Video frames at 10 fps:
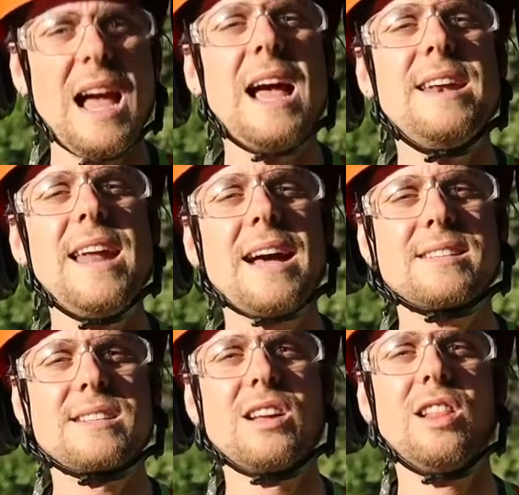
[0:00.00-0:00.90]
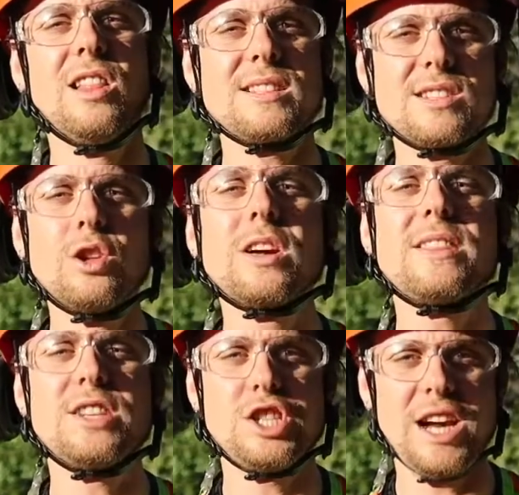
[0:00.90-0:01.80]
Next, let's look
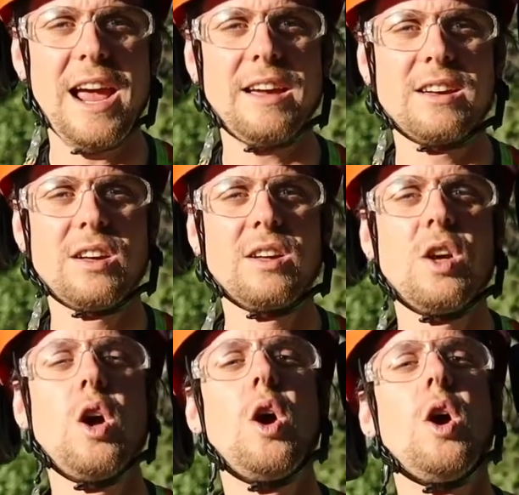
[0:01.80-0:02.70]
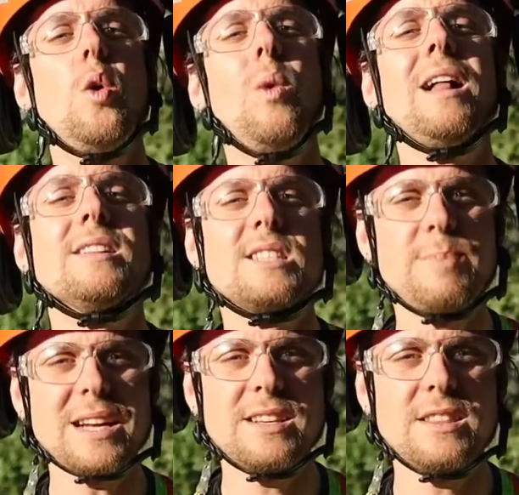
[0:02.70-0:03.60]
at the shank. While
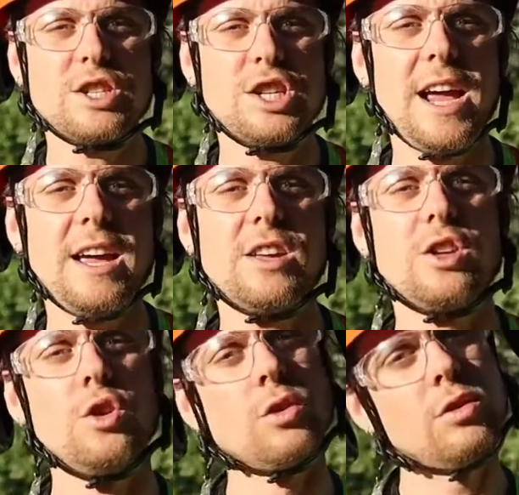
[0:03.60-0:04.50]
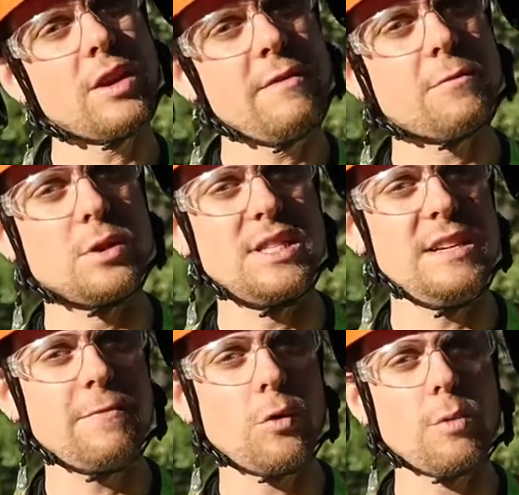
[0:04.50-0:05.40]
inspecting the shank, you're looking for
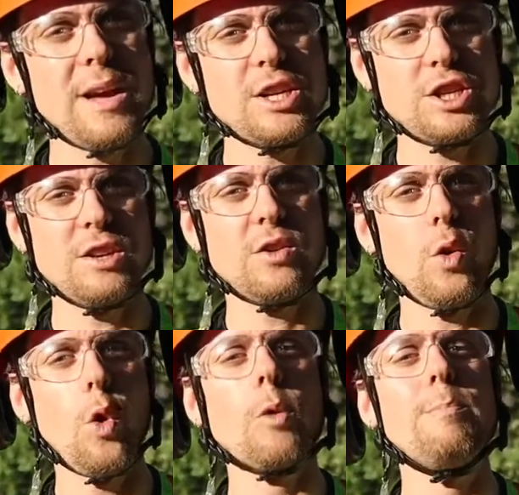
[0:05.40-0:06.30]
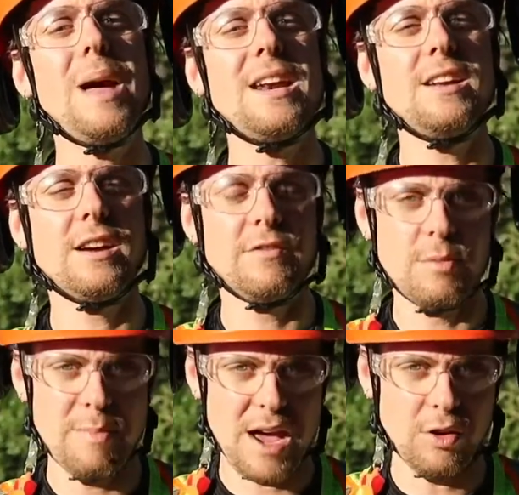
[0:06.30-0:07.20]
deformation or bending of
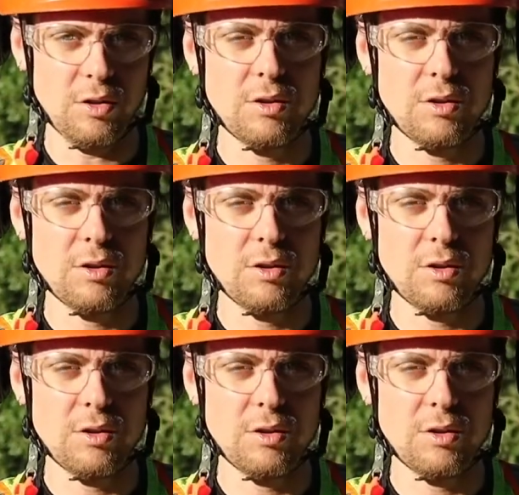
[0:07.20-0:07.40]
the metal.